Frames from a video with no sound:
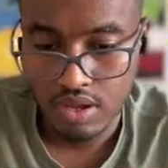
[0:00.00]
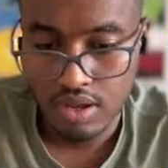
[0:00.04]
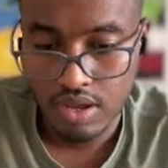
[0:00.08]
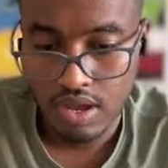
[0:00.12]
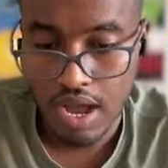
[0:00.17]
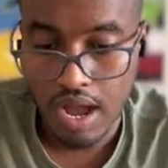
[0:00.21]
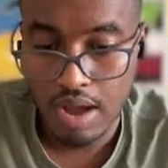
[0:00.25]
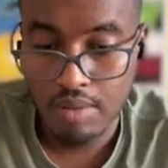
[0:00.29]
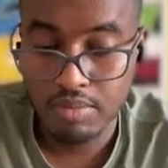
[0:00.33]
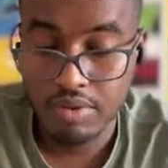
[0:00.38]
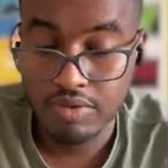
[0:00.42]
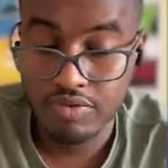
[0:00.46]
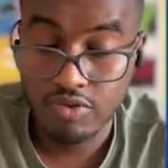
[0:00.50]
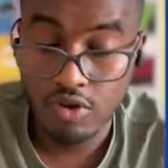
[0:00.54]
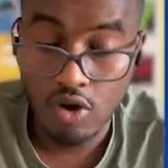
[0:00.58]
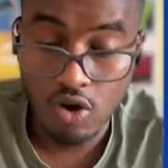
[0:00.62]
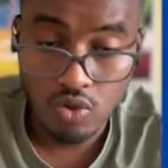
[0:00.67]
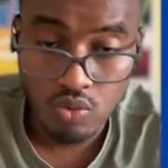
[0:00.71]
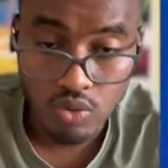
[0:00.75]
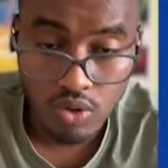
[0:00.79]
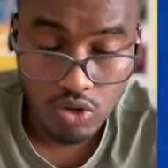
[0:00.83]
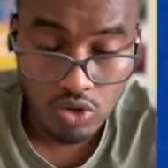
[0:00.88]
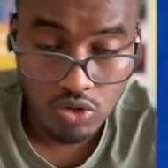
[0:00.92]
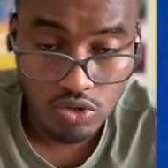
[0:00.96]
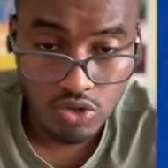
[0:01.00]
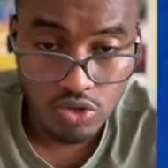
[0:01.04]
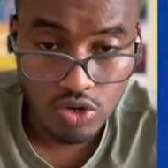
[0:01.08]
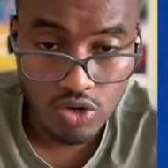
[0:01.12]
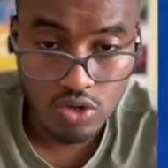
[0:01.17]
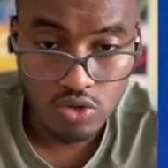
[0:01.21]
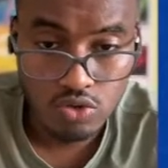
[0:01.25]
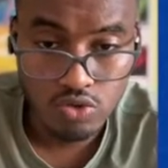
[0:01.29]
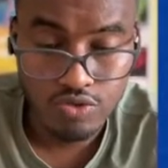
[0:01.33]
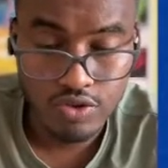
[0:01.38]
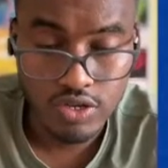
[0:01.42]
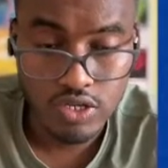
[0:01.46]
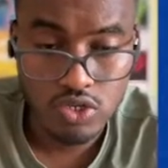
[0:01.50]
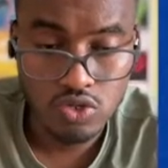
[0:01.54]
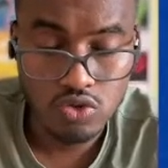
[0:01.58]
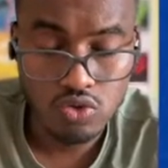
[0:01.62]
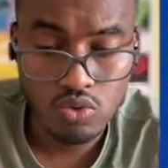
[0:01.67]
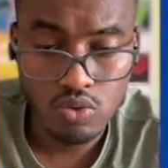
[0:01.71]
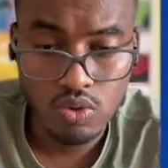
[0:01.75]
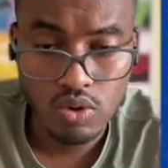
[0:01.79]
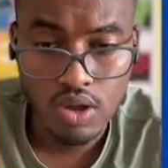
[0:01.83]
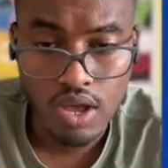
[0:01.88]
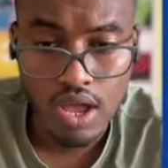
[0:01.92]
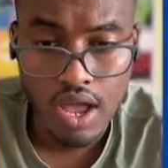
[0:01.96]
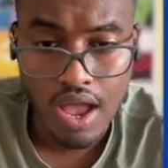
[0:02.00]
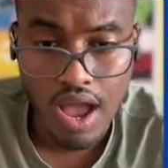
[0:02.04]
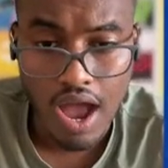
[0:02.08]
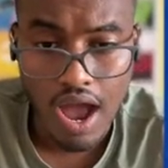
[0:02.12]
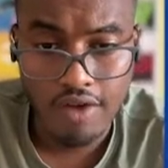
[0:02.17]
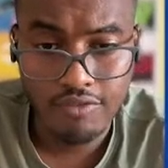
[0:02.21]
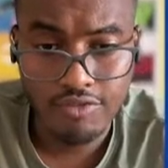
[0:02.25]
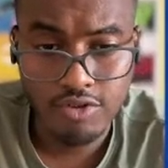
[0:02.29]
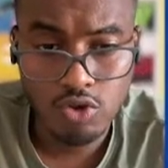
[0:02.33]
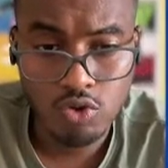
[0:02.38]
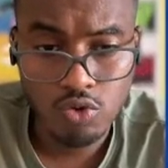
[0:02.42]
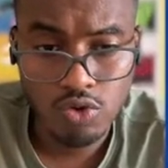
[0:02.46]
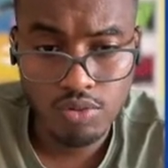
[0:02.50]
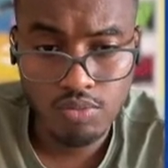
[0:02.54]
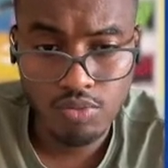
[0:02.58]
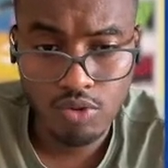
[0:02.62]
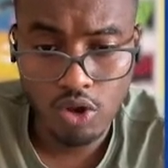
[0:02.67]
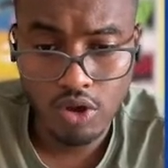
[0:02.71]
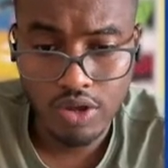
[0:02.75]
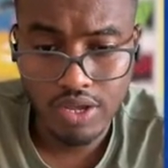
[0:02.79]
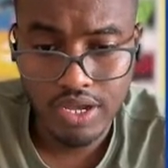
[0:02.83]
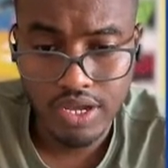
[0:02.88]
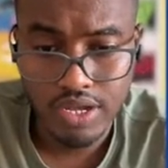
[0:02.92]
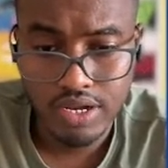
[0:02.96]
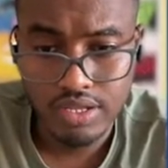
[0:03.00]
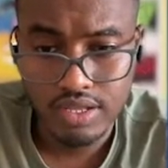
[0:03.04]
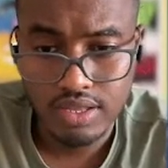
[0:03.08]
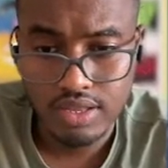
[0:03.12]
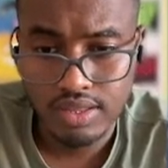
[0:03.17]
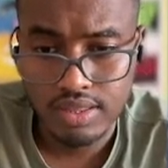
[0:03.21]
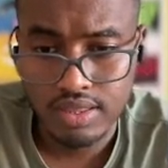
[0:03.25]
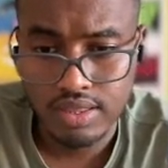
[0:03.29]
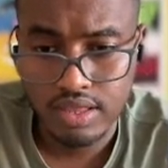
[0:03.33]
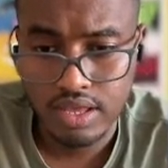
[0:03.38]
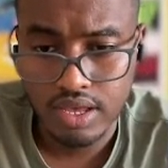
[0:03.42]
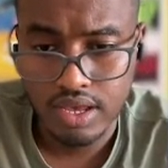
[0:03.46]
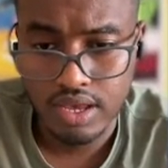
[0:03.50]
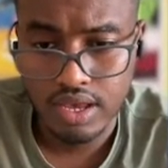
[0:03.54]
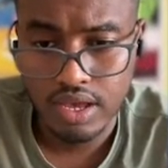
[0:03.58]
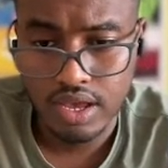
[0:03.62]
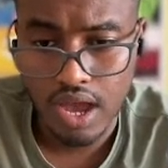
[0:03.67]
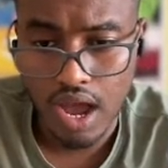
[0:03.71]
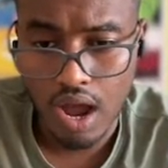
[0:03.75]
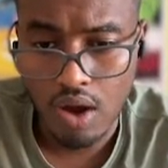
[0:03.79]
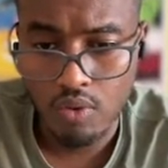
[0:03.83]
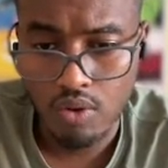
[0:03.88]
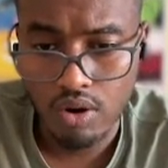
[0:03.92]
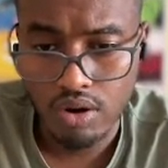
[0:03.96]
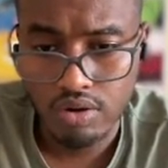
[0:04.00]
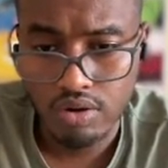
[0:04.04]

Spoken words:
And before we continue to phase 2, have you deployed our